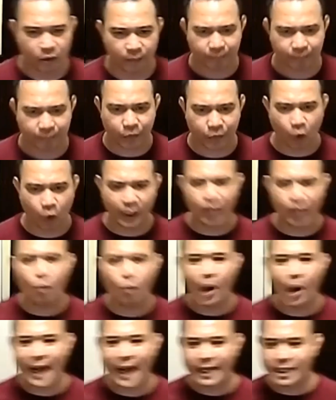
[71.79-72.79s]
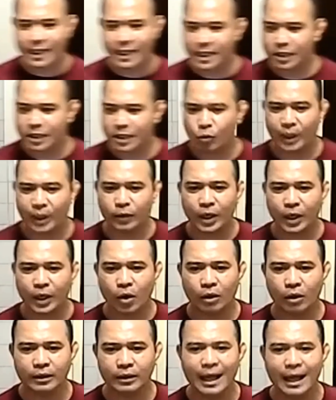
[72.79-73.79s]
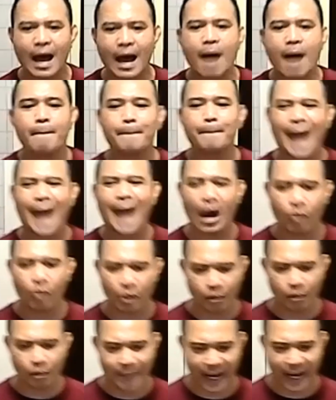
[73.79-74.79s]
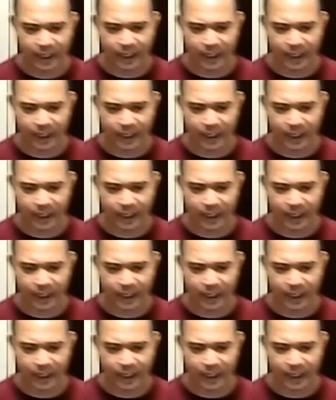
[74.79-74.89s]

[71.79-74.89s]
Okay, why this is what we call power of 8?